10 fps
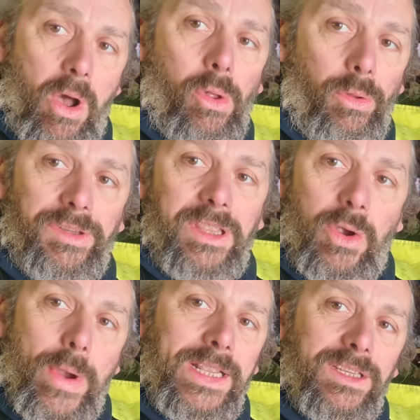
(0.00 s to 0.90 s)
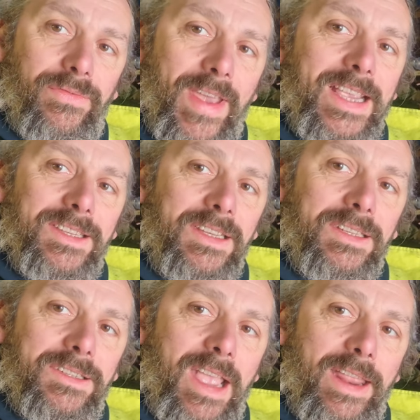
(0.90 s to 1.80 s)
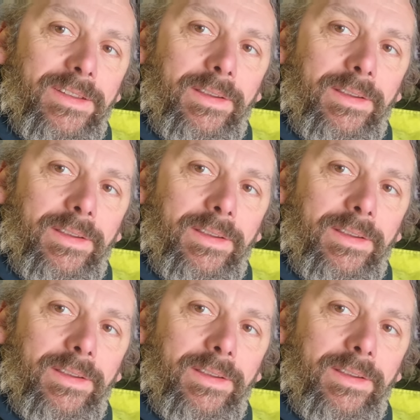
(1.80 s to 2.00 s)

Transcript: holes in the Queen's face instead.